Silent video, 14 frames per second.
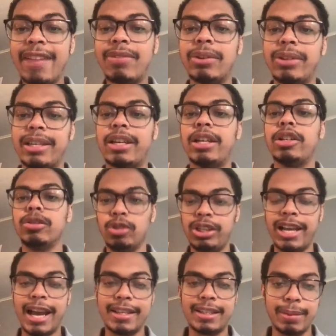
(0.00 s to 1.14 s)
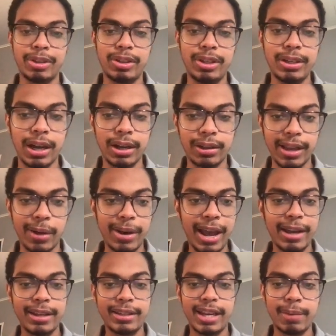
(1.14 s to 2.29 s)
the link gsmc.cloud
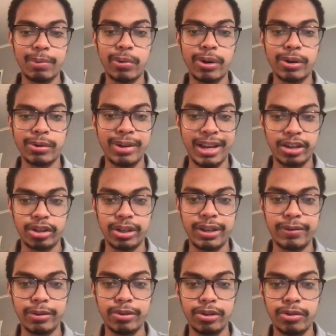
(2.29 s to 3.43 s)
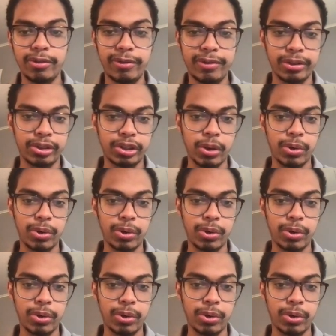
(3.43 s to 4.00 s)
any tip or donation if you do feel so